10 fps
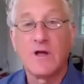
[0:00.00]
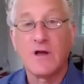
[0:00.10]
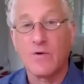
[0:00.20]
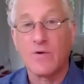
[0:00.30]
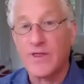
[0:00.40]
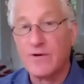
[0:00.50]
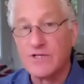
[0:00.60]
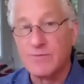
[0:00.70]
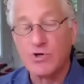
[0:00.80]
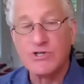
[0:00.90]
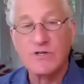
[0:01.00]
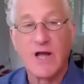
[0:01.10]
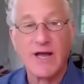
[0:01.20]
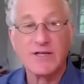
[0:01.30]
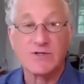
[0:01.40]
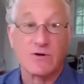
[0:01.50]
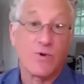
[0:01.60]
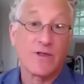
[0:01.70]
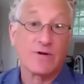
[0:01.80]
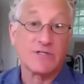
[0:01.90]
whether it's merchandise or
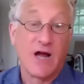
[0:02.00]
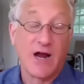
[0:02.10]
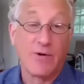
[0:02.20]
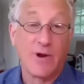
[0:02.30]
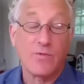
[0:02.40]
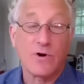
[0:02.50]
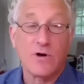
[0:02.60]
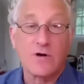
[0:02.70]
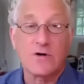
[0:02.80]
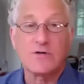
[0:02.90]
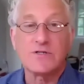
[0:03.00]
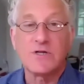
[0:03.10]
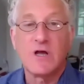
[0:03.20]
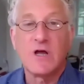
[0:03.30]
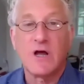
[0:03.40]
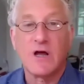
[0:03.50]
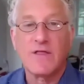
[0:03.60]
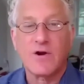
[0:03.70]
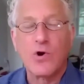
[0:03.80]
whether it's hiring workers, they're